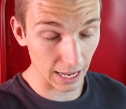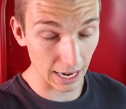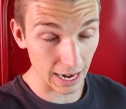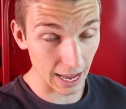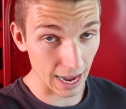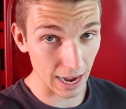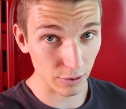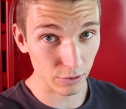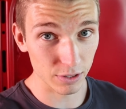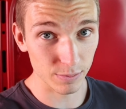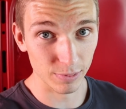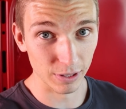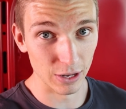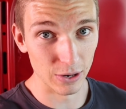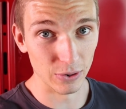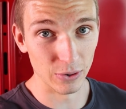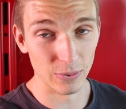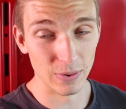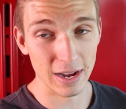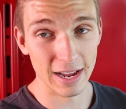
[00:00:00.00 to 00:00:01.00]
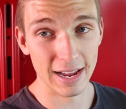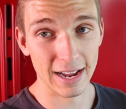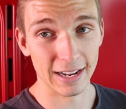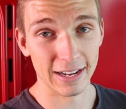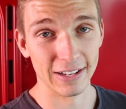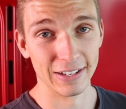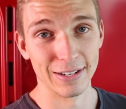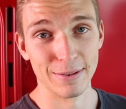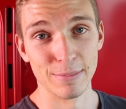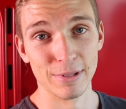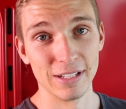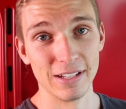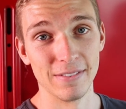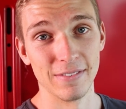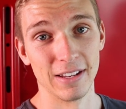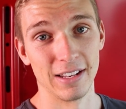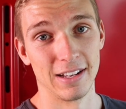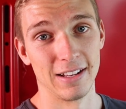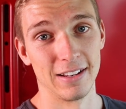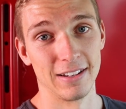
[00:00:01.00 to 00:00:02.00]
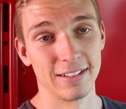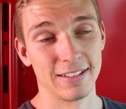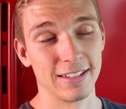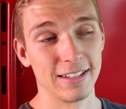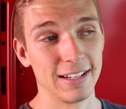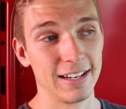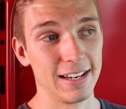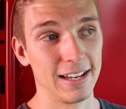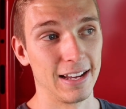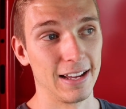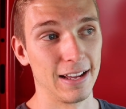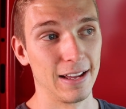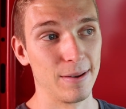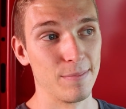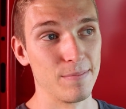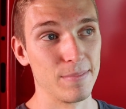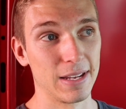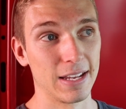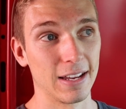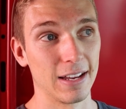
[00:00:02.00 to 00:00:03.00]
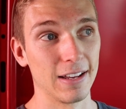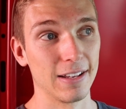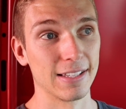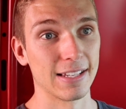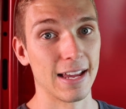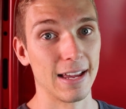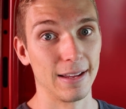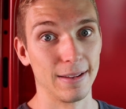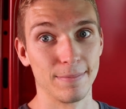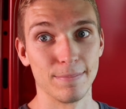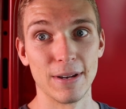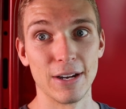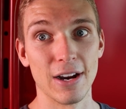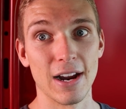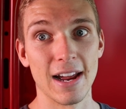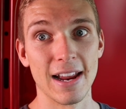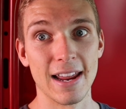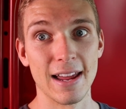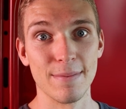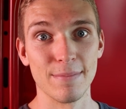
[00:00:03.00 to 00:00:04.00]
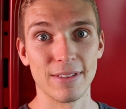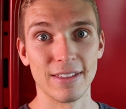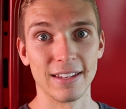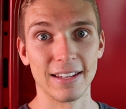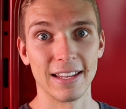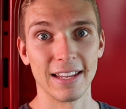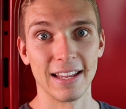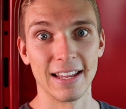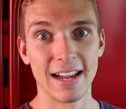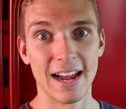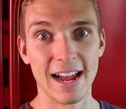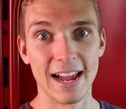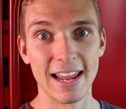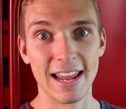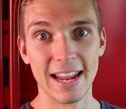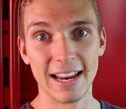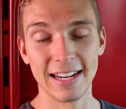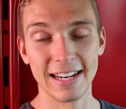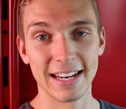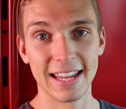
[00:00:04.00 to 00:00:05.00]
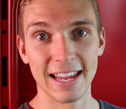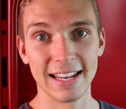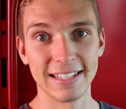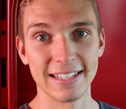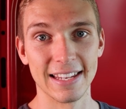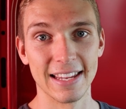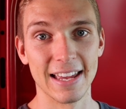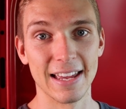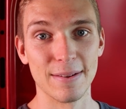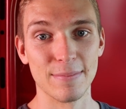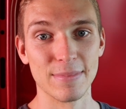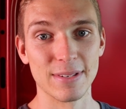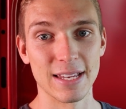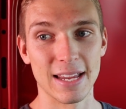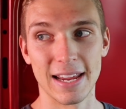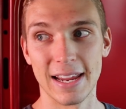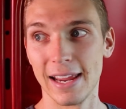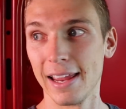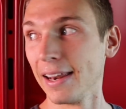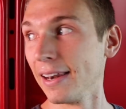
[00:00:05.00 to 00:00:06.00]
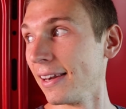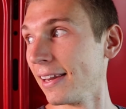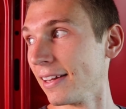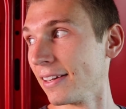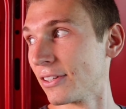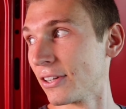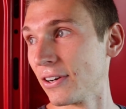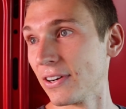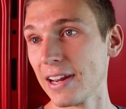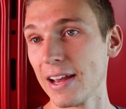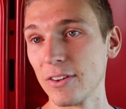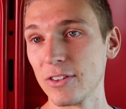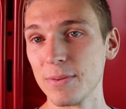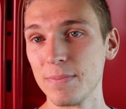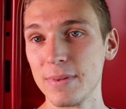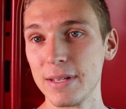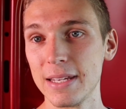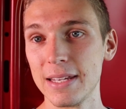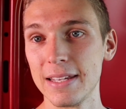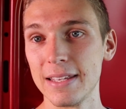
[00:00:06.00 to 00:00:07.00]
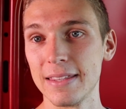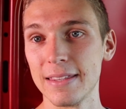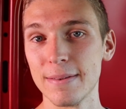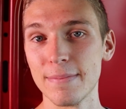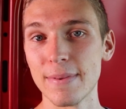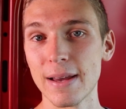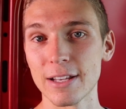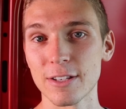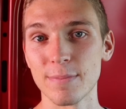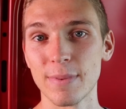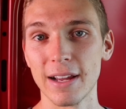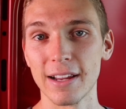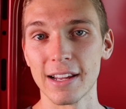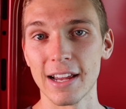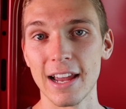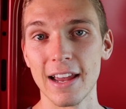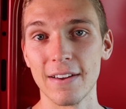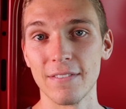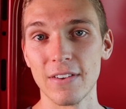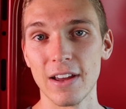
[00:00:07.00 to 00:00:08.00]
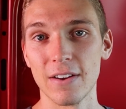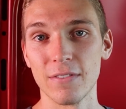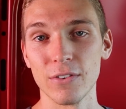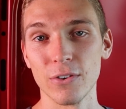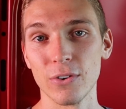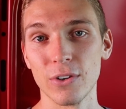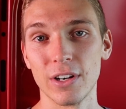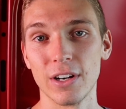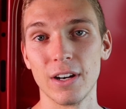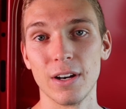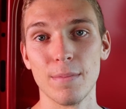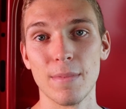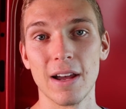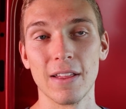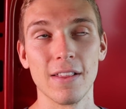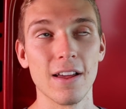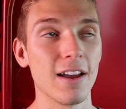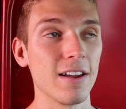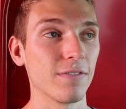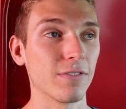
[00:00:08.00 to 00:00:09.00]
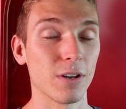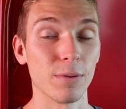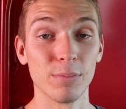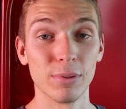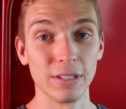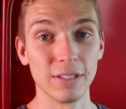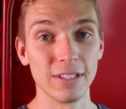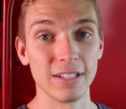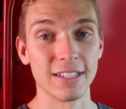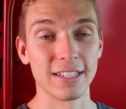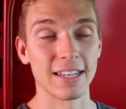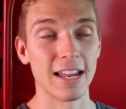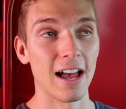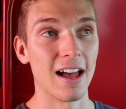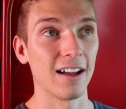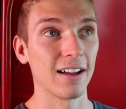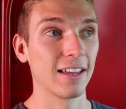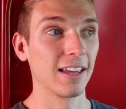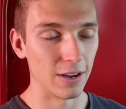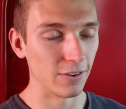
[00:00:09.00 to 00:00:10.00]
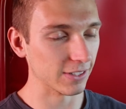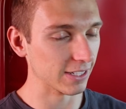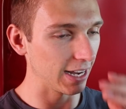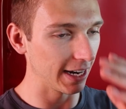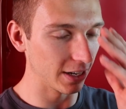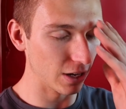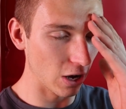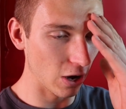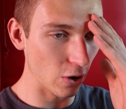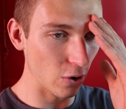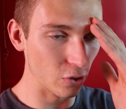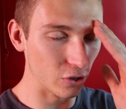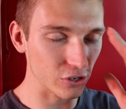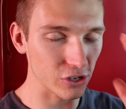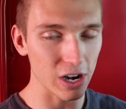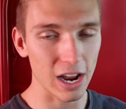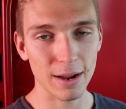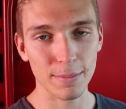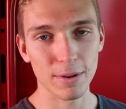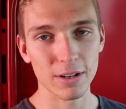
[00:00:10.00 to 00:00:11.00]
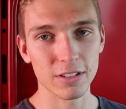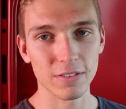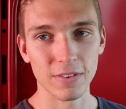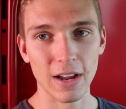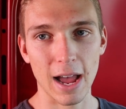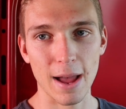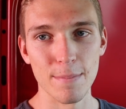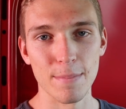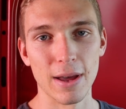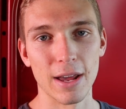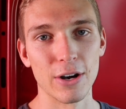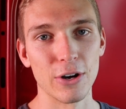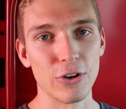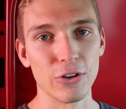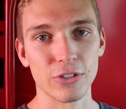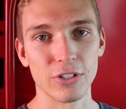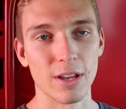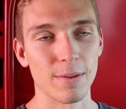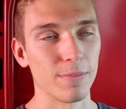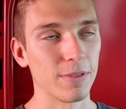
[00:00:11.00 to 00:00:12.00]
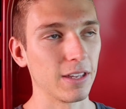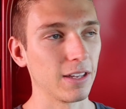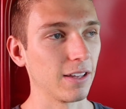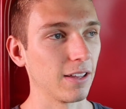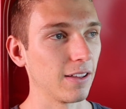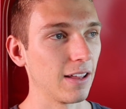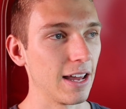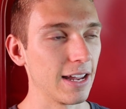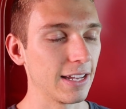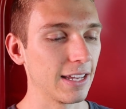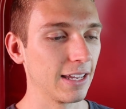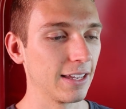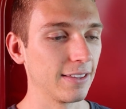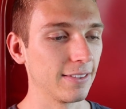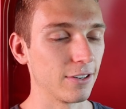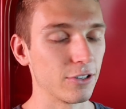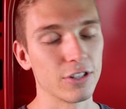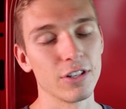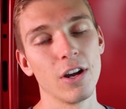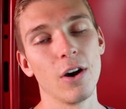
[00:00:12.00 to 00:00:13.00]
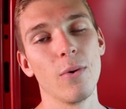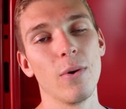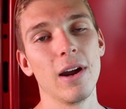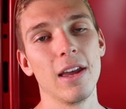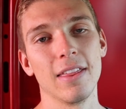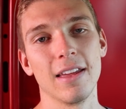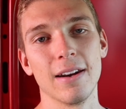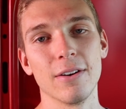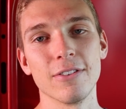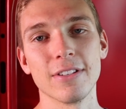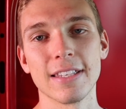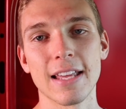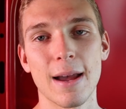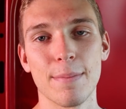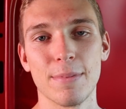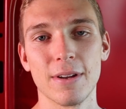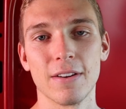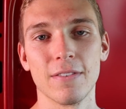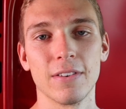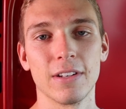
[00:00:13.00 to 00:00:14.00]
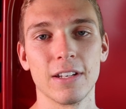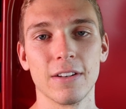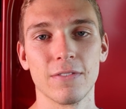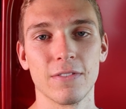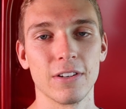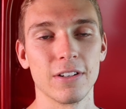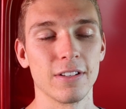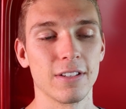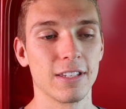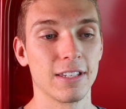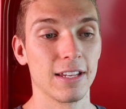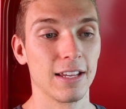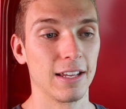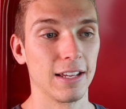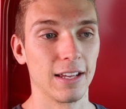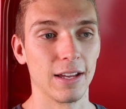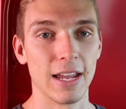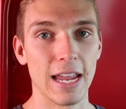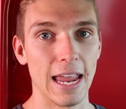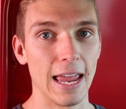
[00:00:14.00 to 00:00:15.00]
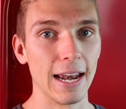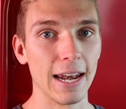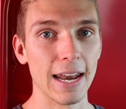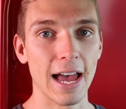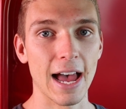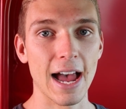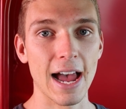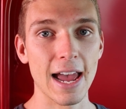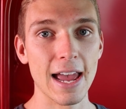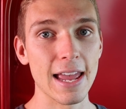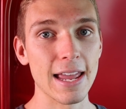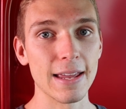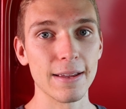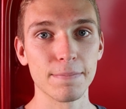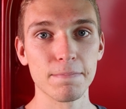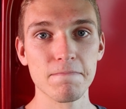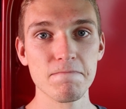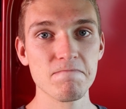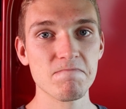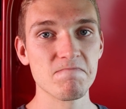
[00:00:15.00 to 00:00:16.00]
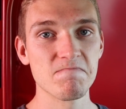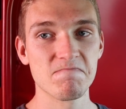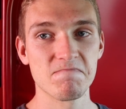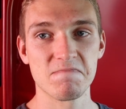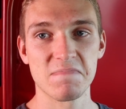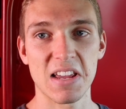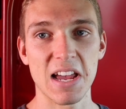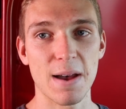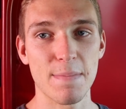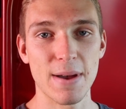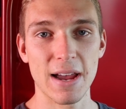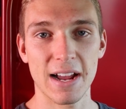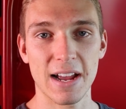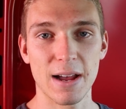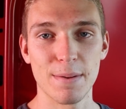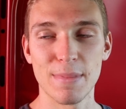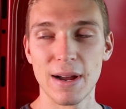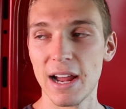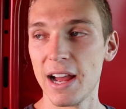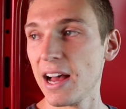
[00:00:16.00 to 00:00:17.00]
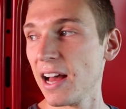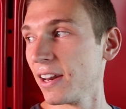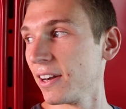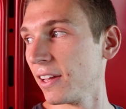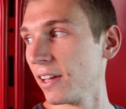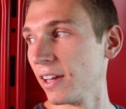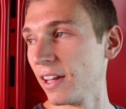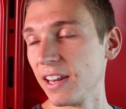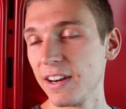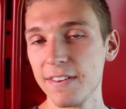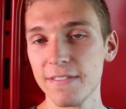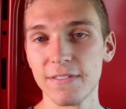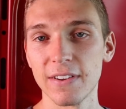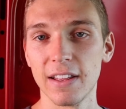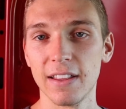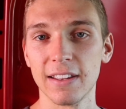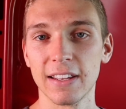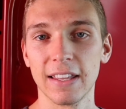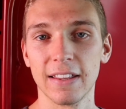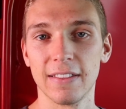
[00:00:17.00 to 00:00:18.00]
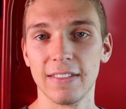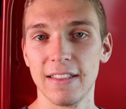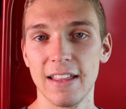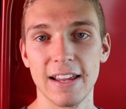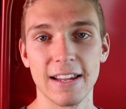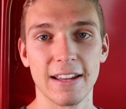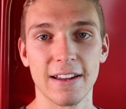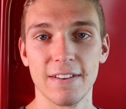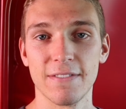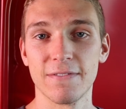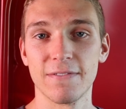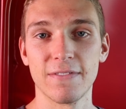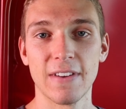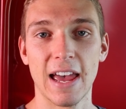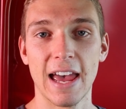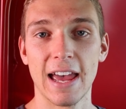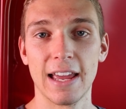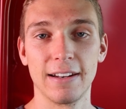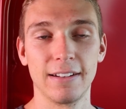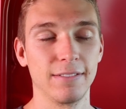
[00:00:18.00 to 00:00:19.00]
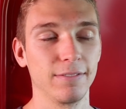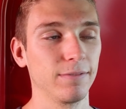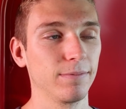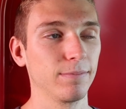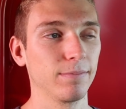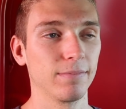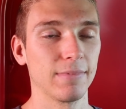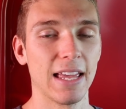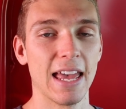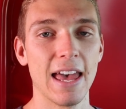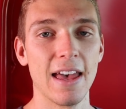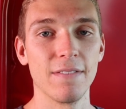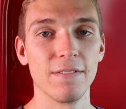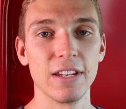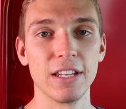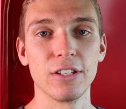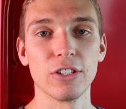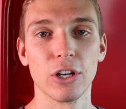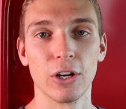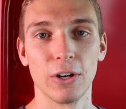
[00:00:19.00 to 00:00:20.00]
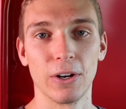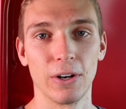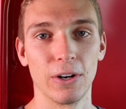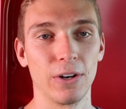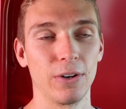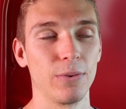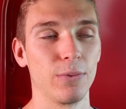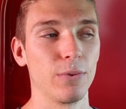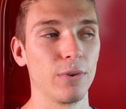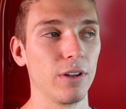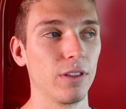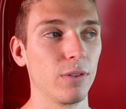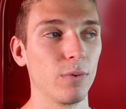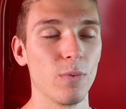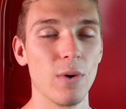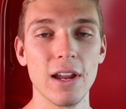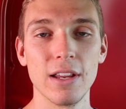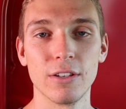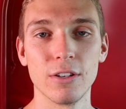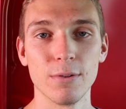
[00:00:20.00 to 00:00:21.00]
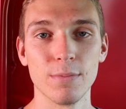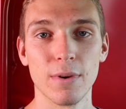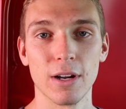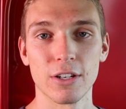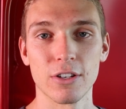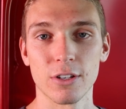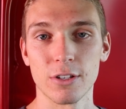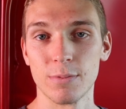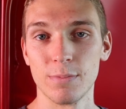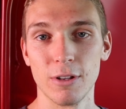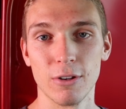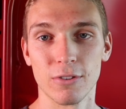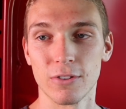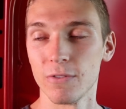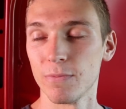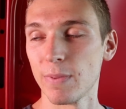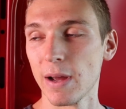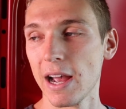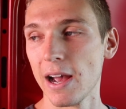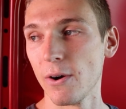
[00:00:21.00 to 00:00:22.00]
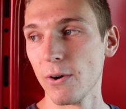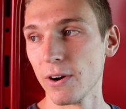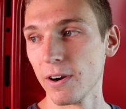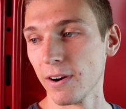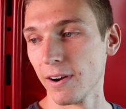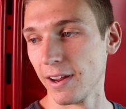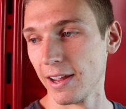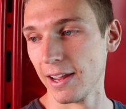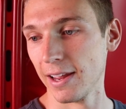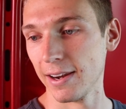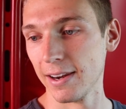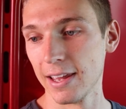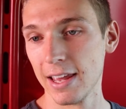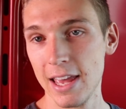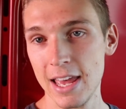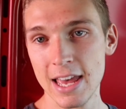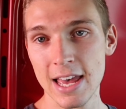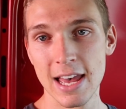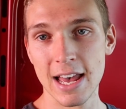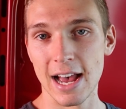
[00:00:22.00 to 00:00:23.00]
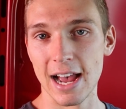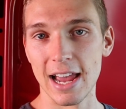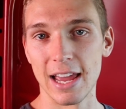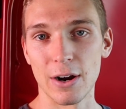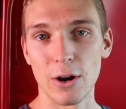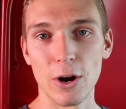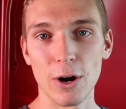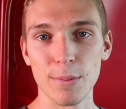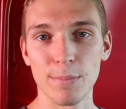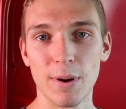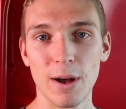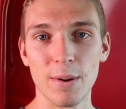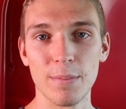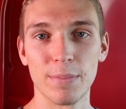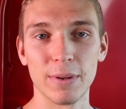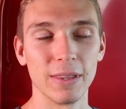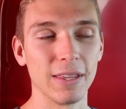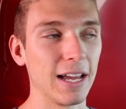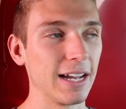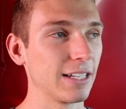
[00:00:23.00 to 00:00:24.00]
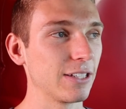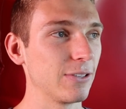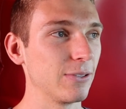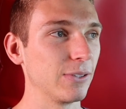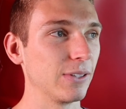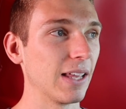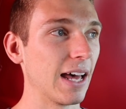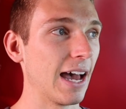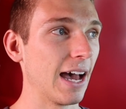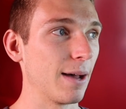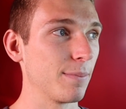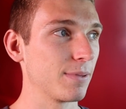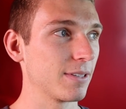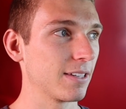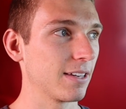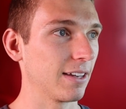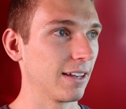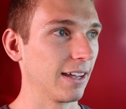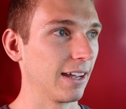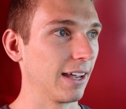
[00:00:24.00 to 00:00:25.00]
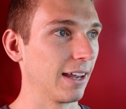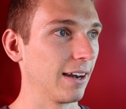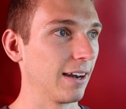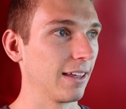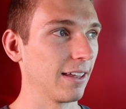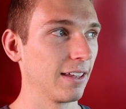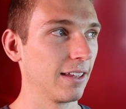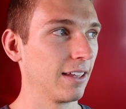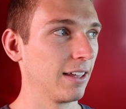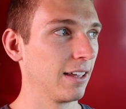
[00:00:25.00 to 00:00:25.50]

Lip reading: And I was blown away. I couldn't believe it, honestly, because here I am thinking I hated KTMs, and it turned out to be the best bike I have ever ridden in my life, completely stock. And I was like, no, the track must have gotten better or something. Like, there's no way that it was that big of a difference. And I got back on my Honda, and it felt like a fat, heavy turd with way too much explosive power. And I had arm pump in like 2 laps, and